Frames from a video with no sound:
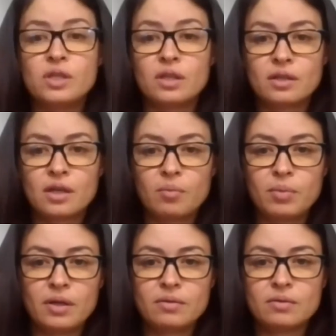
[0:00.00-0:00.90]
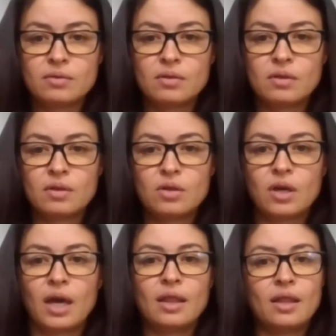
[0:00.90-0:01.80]
Zealand company,
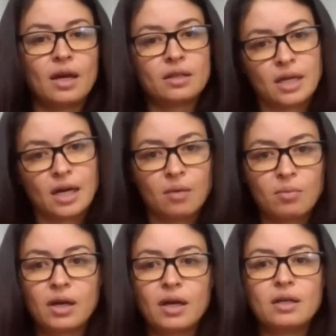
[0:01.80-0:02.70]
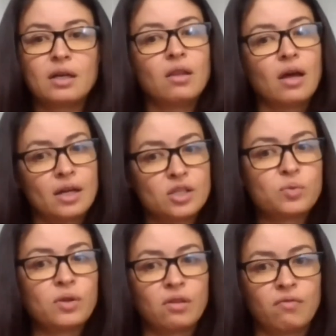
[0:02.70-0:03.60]
and that timeline aligns
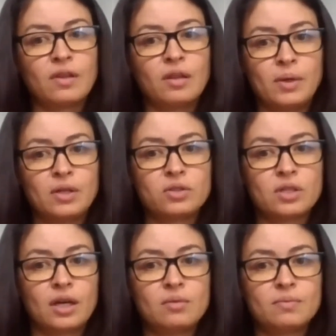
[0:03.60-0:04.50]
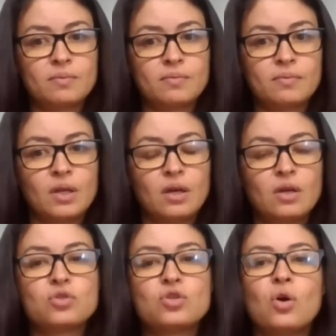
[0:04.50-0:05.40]
with the Filipino time.
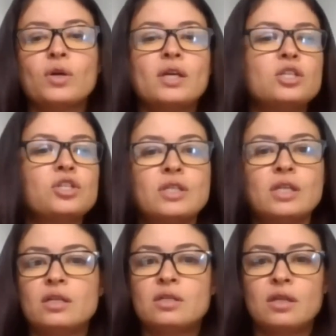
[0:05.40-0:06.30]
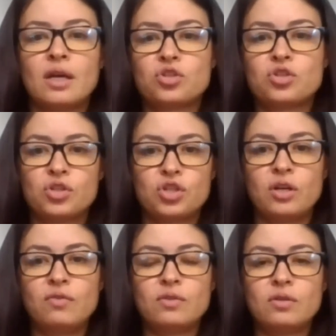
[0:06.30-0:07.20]
So he just needs an extra
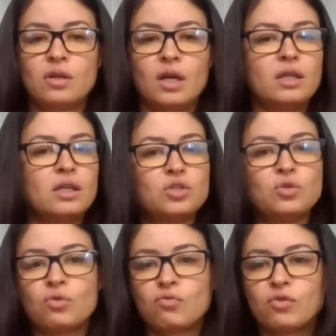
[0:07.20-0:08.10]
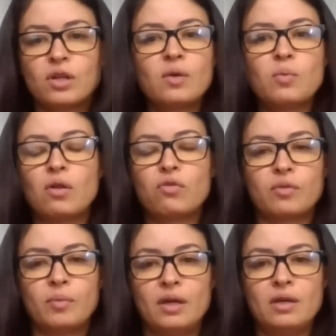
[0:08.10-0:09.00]
shift, and he's doing really well
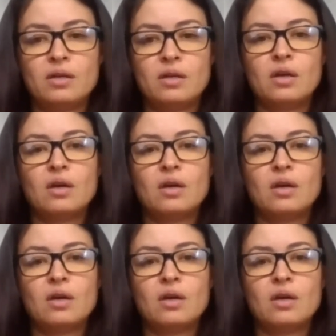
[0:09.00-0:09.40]
for me.